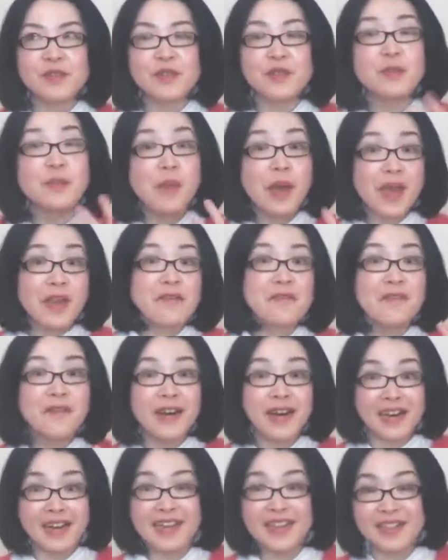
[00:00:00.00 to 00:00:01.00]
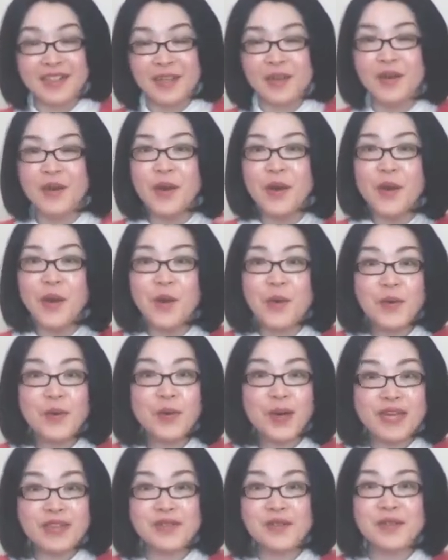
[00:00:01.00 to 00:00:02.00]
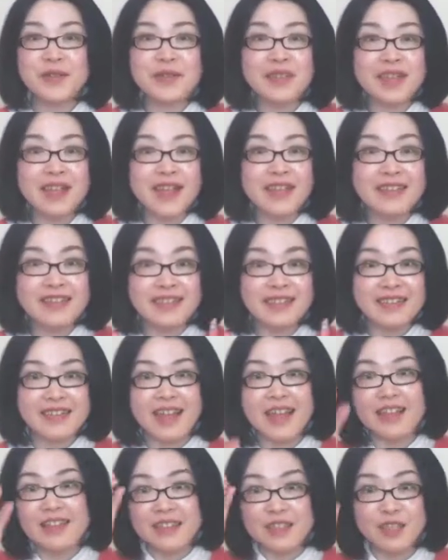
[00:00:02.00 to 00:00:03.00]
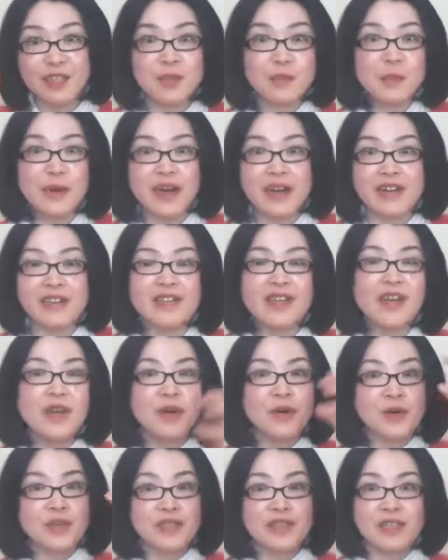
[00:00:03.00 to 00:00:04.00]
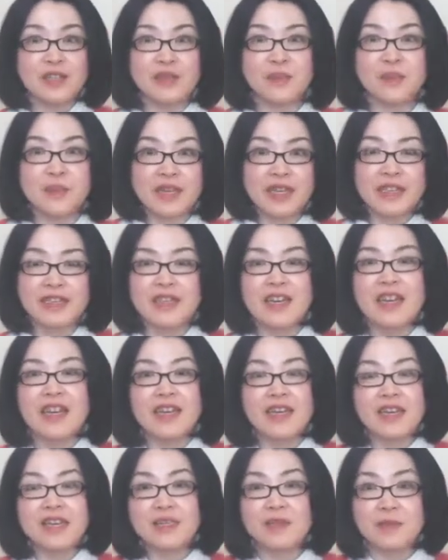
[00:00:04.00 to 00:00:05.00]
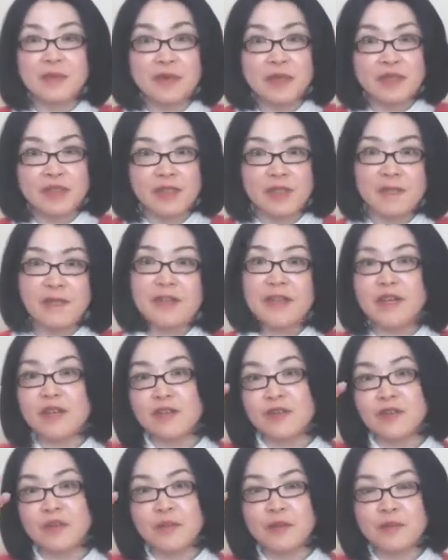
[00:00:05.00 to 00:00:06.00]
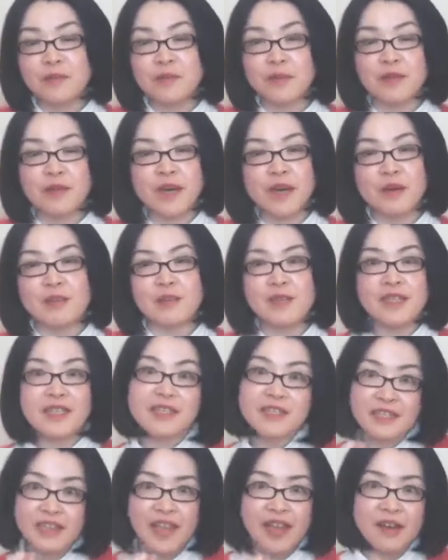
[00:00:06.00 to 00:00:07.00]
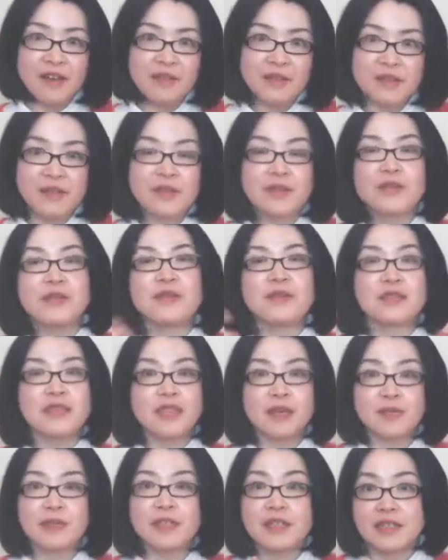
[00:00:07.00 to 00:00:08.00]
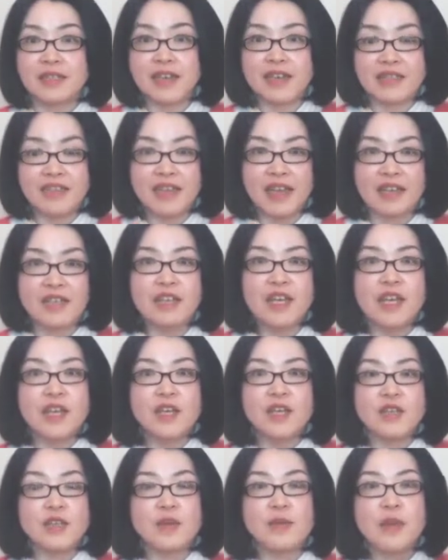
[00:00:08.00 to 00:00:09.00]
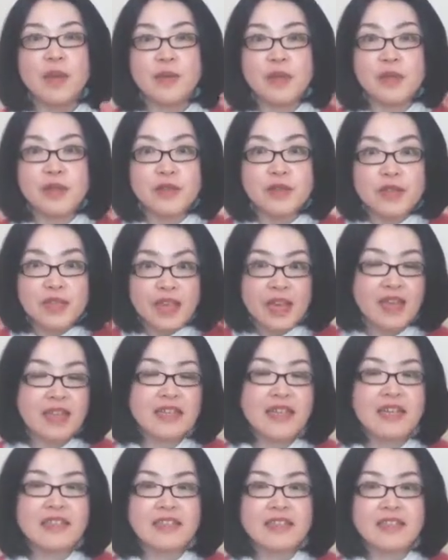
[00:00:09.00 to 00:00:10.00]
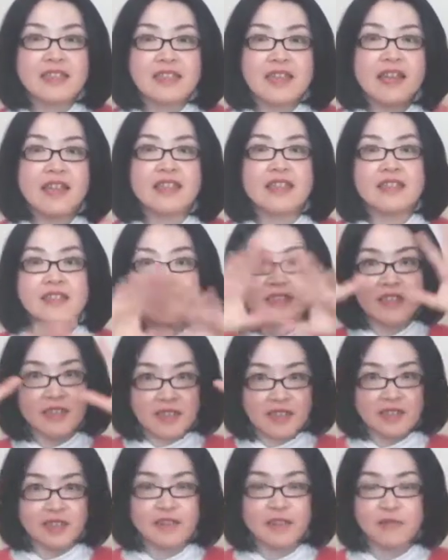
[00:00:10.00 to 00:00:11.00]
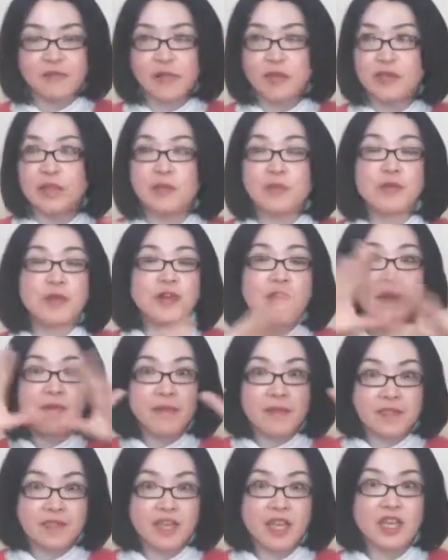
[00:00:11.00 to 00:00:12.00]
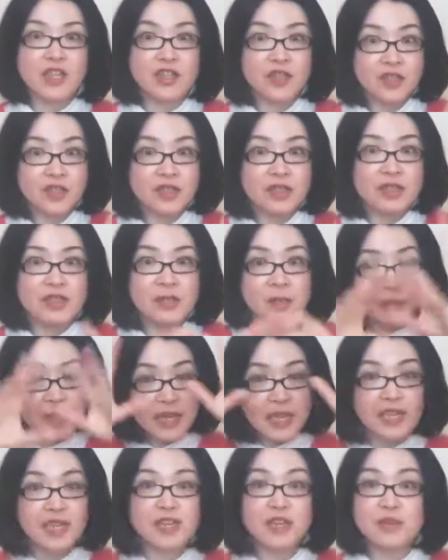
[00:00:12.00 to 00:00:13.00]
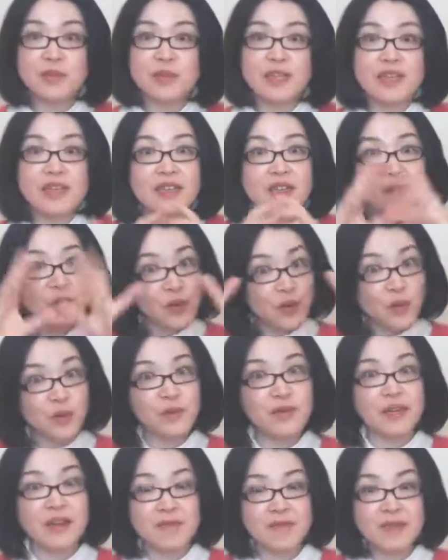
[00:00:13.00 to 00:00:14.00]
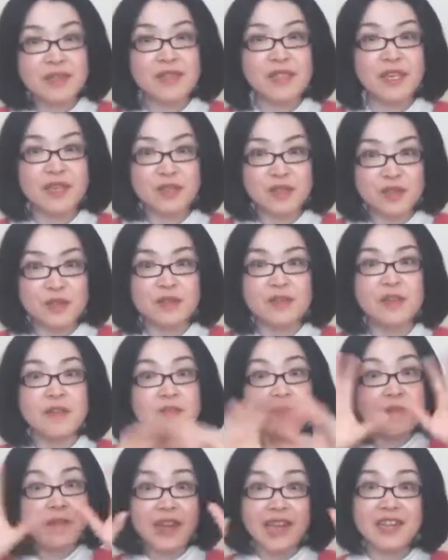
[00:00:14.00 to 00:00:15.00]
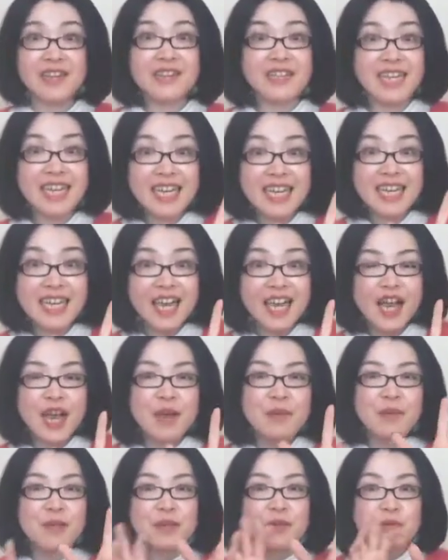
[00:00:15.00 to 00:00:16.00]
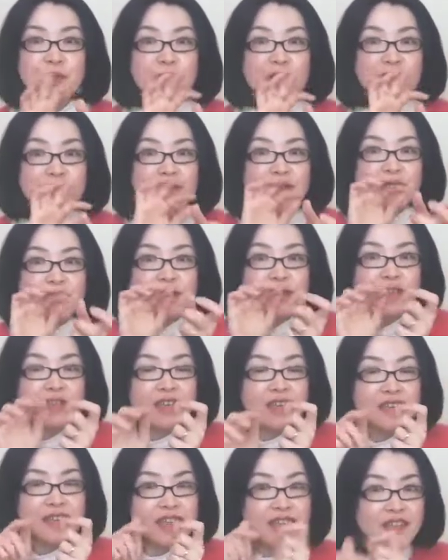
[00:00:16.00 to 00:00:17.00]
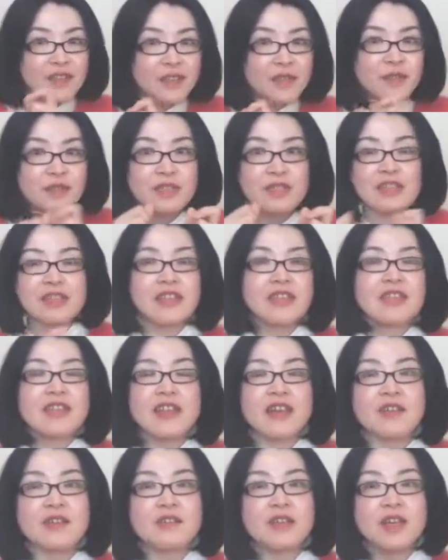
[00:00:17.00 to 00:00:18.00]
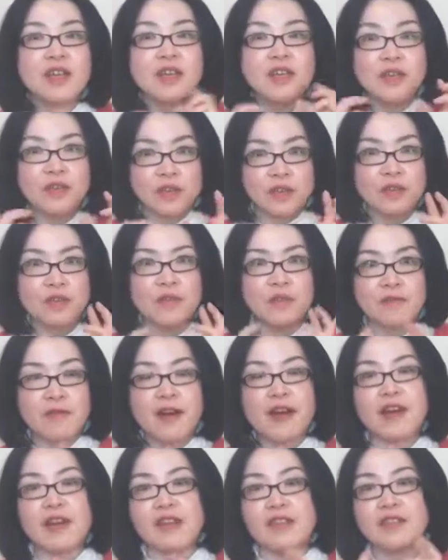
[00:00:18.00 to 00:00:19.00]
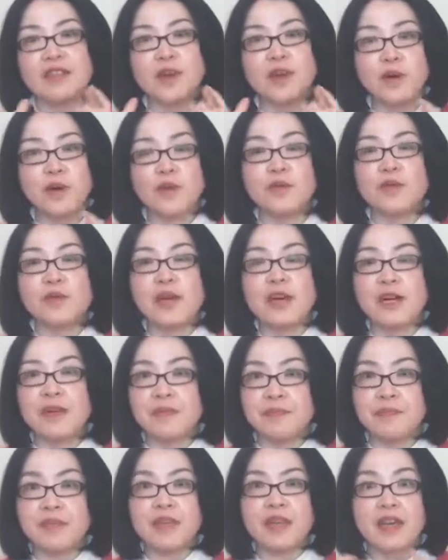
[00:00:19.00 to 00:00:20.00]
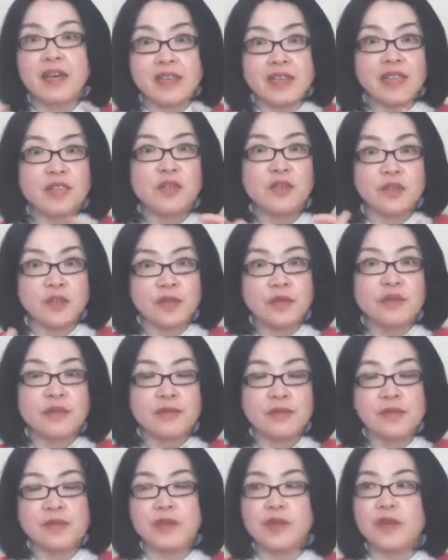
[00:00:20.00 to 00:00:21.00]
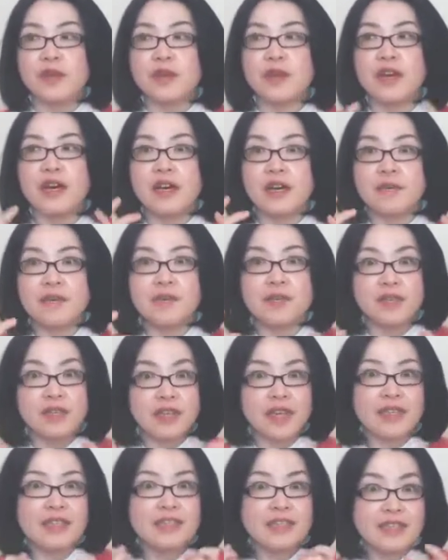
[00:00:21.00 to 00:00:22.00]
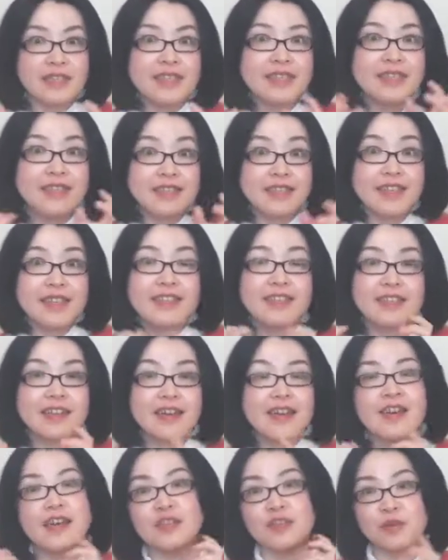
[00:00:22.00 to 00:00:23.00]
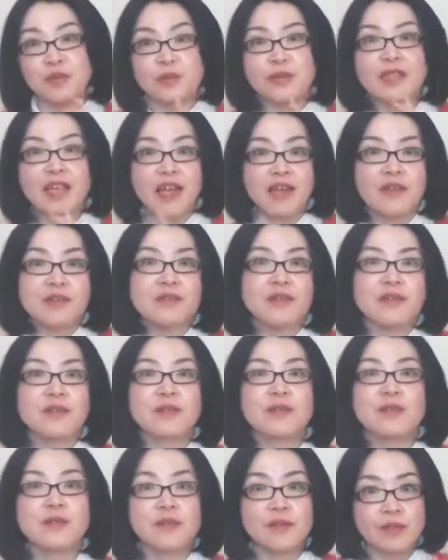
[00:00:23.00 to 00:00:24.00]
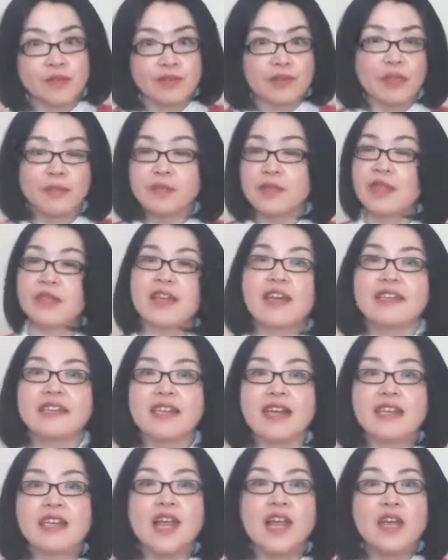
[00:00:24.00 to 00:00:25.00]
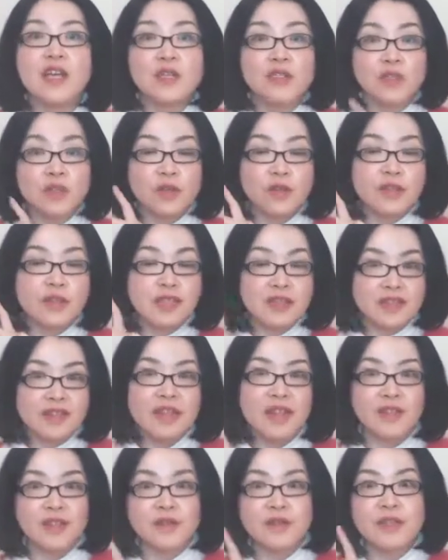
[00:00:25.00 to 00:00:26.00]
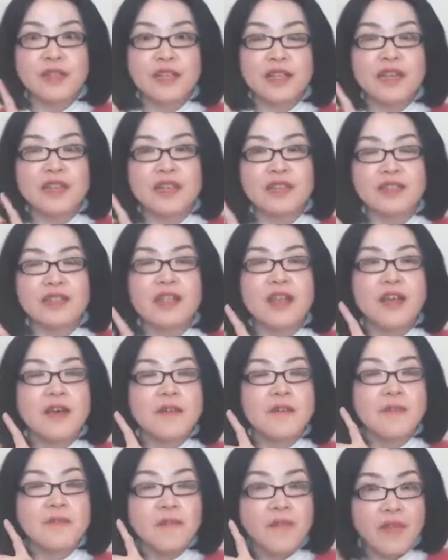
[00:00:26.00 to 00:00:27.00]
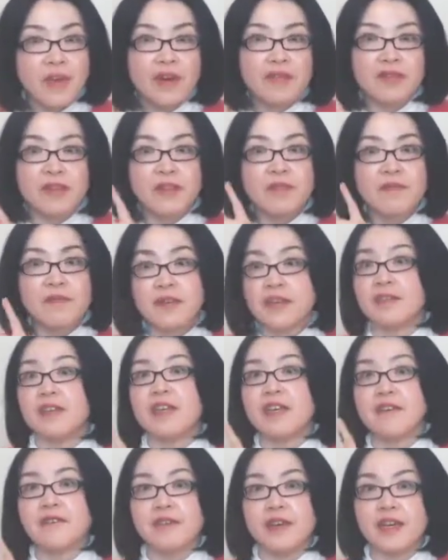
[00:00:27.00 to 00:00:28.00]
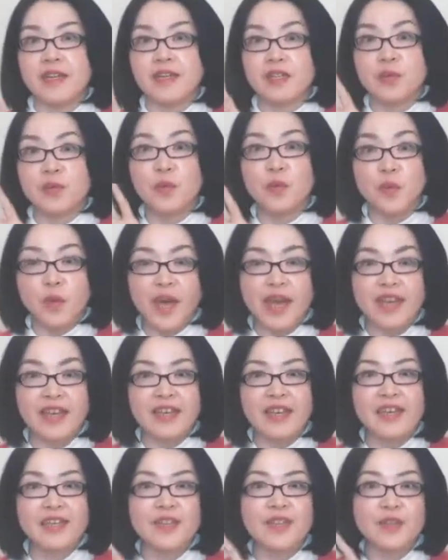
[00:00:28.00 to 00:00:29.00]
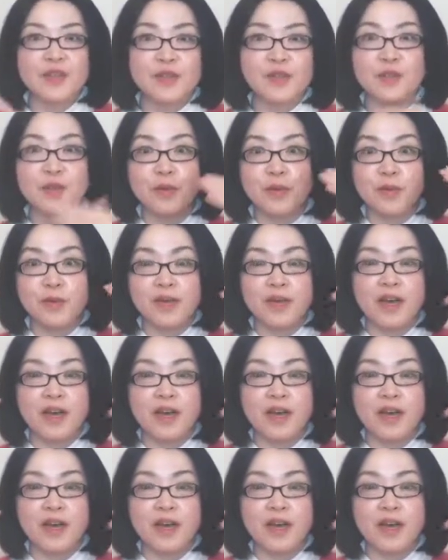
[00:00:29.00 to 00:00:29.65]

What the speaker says: may find, oh, I don't understand this part or this bit. It's very difficult to pick up this sound, something like that. So maybe you can understand the, for example, conversation, the meaning of the whole conversation vaguely, but when you get into the details, you find, I need to, to catch these kinds of sounds, something like that. So dictation is very, very effective way to,